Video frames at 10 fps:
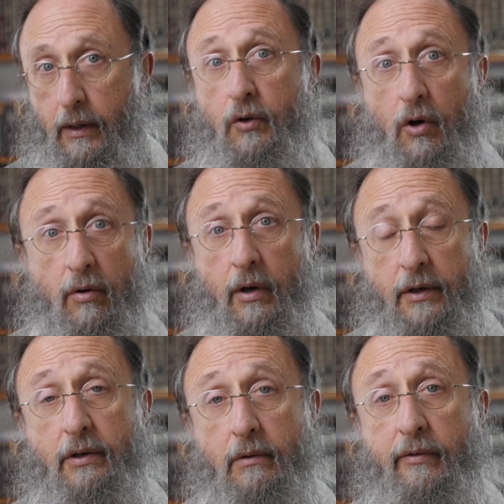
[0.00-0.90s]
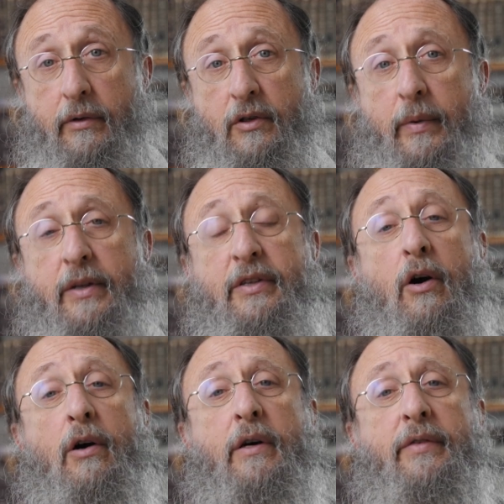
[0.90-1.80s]
Torah also refers to it as the
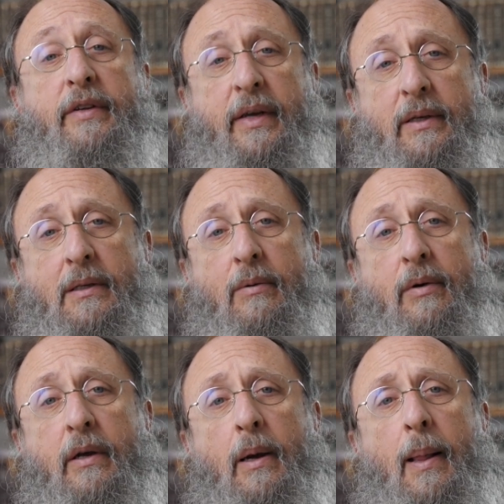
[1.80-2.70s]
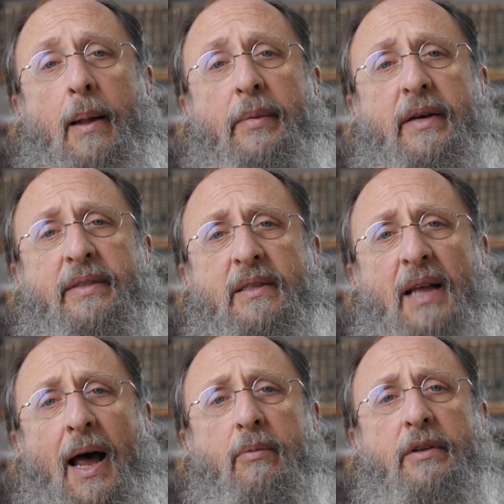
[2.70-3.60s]
Ark of the Testimony because the
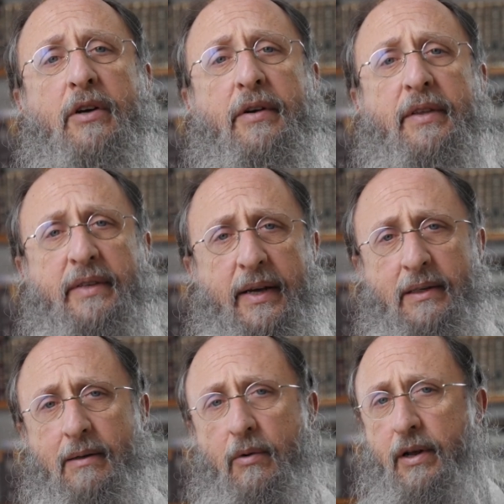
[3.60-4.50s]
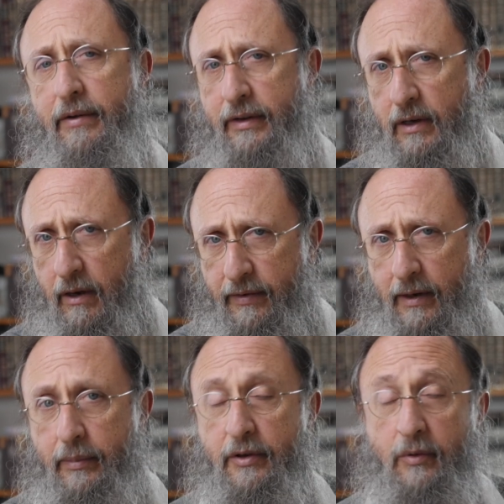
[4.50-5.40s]
tablets are the testimony of the
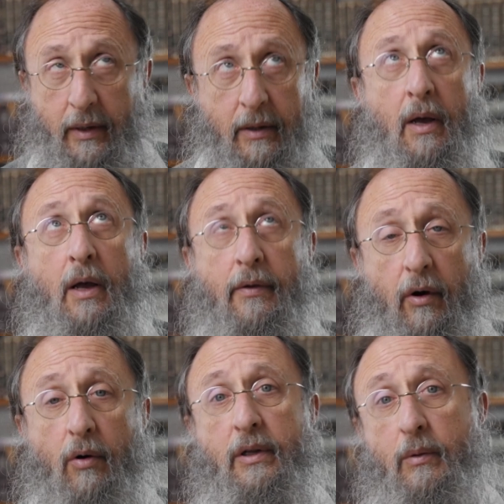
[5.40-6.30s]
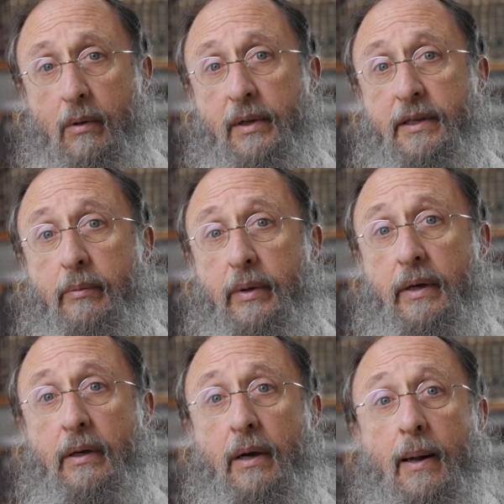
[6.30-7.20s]
covenant between the Holy One, blessed be
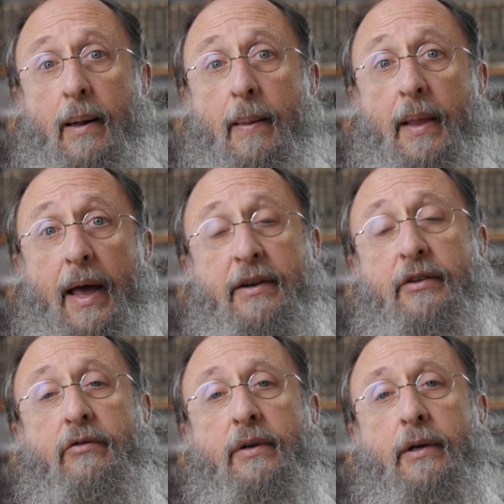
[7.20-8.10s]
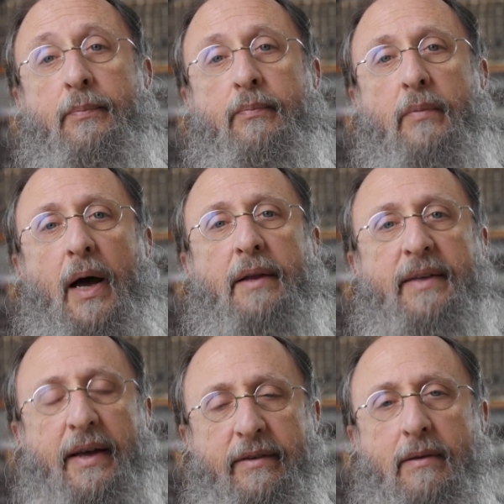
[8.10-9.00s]
He, and Israel, a
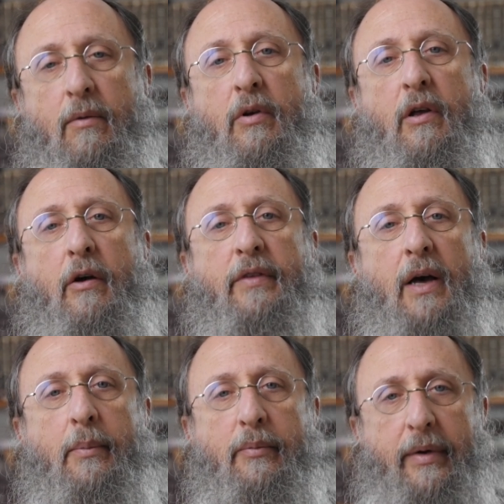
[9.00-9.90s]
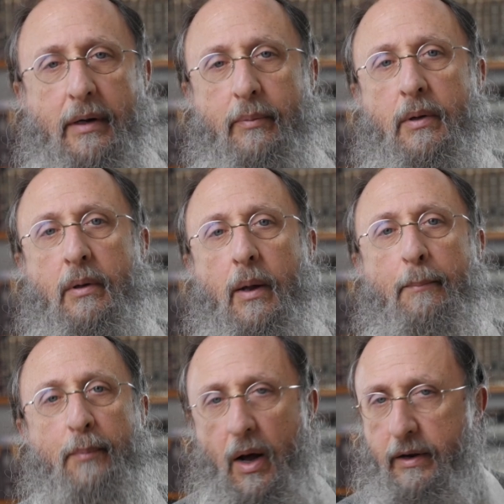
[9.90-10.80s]
testimony of the unbreakable
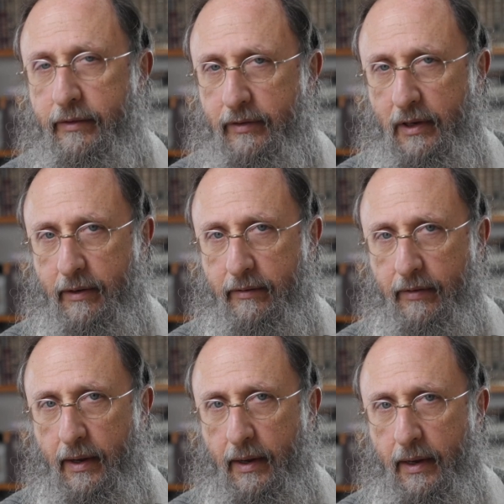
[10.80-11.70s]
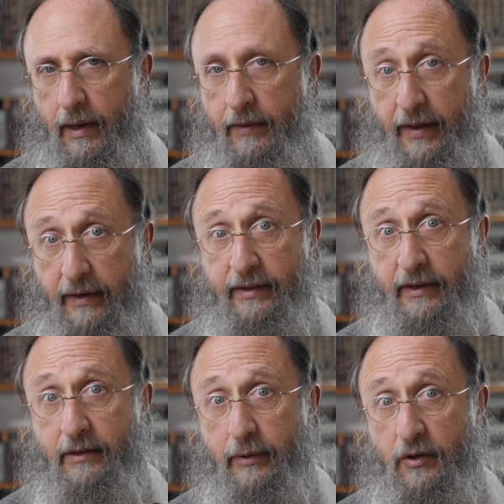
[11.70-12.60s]
bond of love that
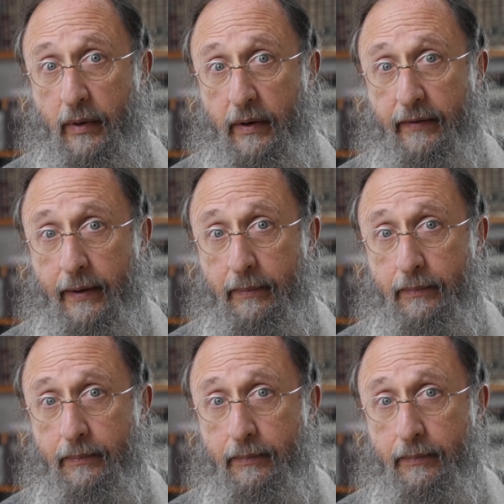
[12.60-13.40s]
exists between them.